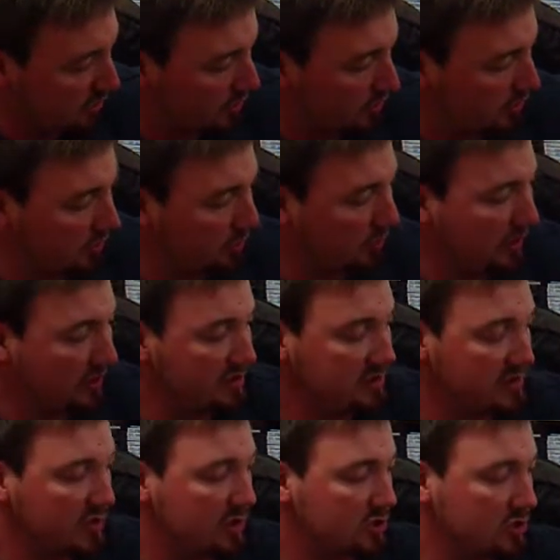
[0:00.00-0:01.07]
on the
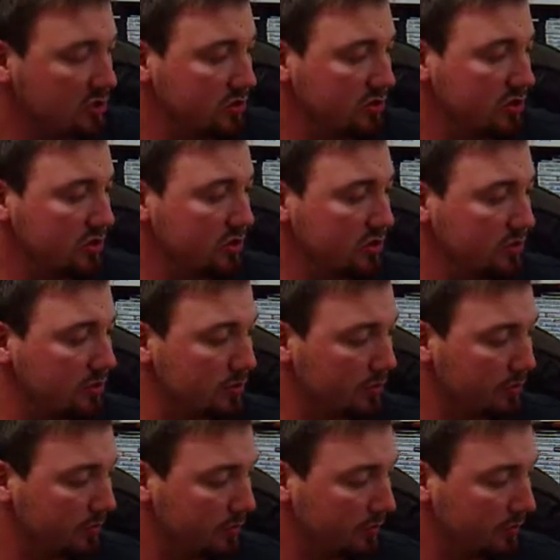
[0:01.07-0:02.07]
PlayStation 2.